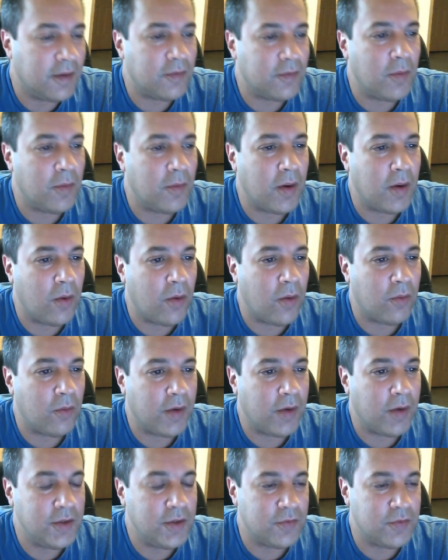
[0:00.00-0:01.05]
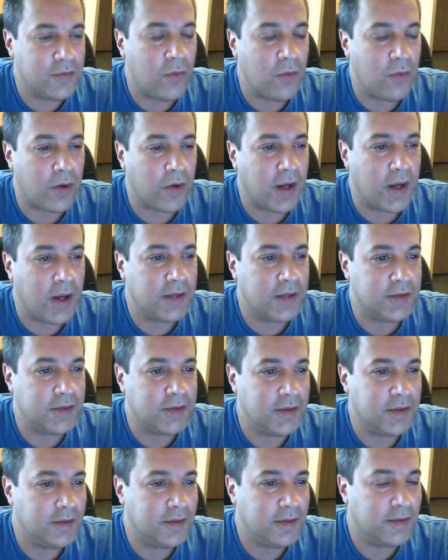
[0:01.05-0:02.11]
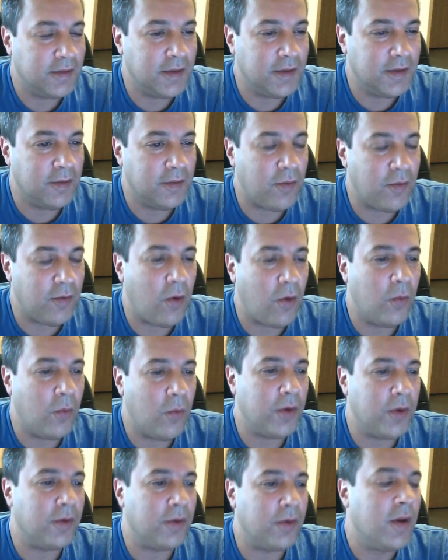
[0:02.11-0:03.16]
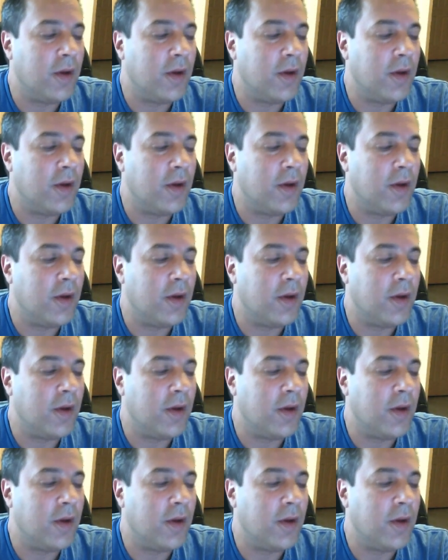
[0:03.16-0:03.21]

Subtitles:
for my long range forecasting in the fall and winter.